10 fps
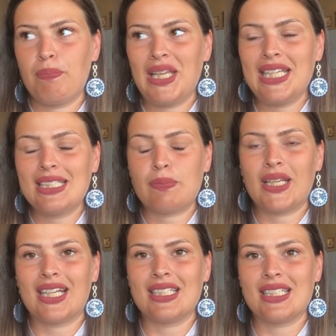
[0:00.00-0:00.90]
piece,
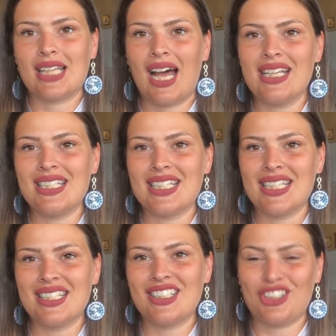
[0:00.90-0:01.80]
because I
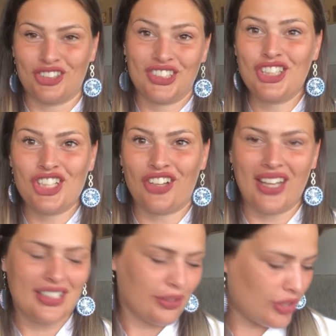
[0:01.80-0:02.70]
did start stitching on
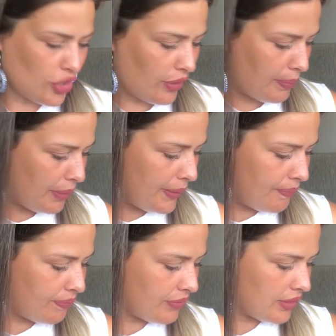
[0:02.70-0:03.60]
that, so I showed it. But
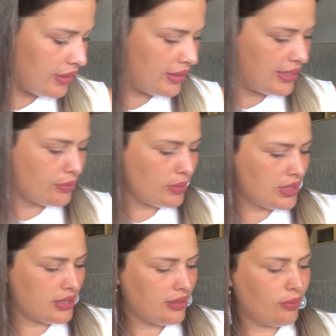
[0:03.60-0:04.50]
this
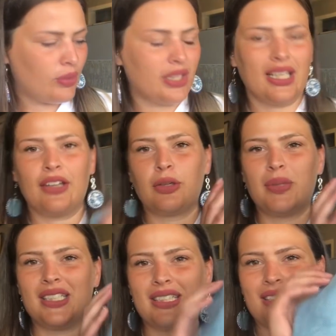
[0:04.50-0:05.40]
was one of the other
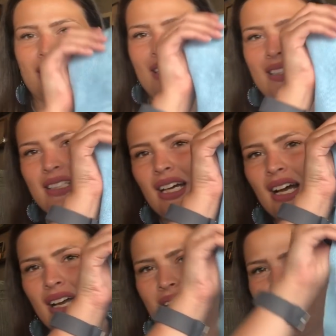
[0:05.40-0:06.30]
pieces that I
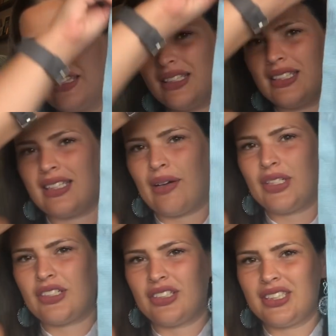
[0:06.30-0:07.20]
dyed. This is how it
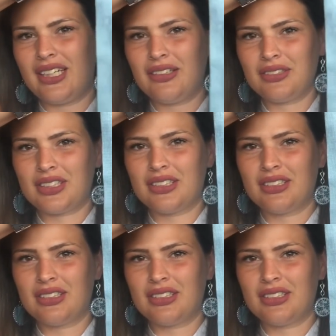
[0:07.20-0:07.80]
turned out.